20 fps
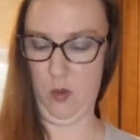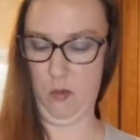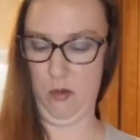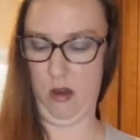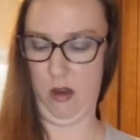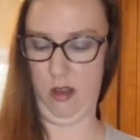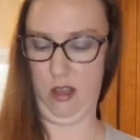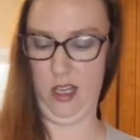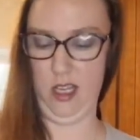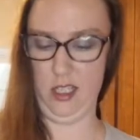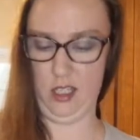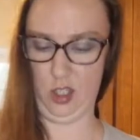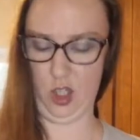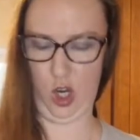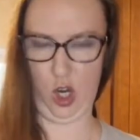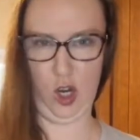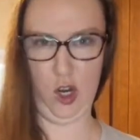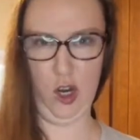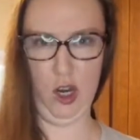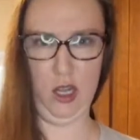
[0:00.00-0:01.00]
It's
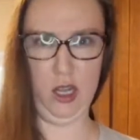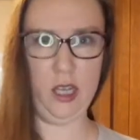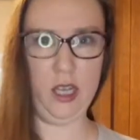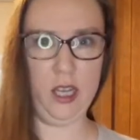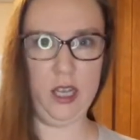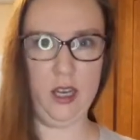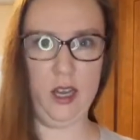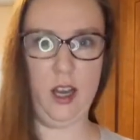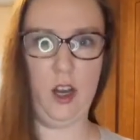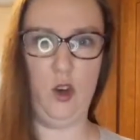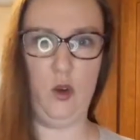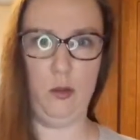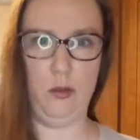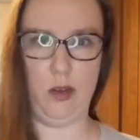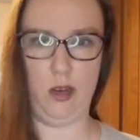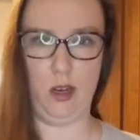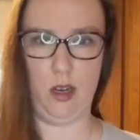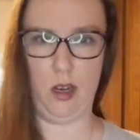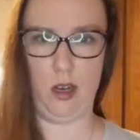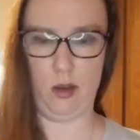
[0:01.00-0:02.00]
early in
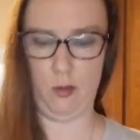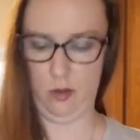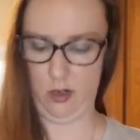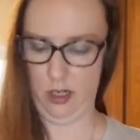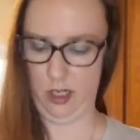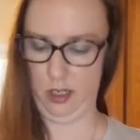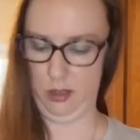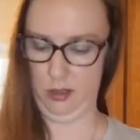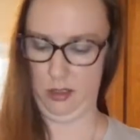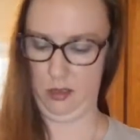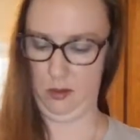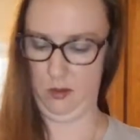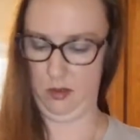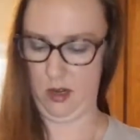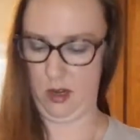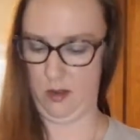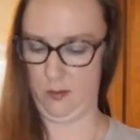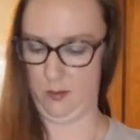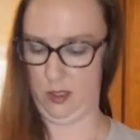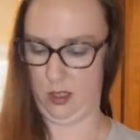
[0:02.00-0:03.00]
Omaha. What are you doing
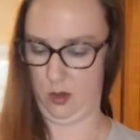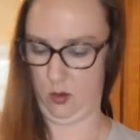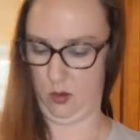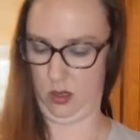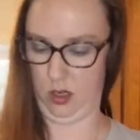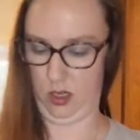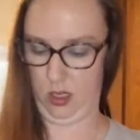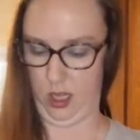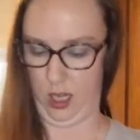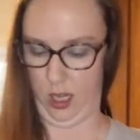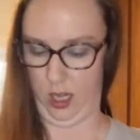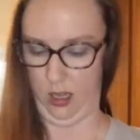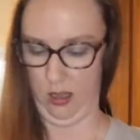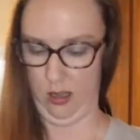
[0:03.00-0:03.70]
up so early?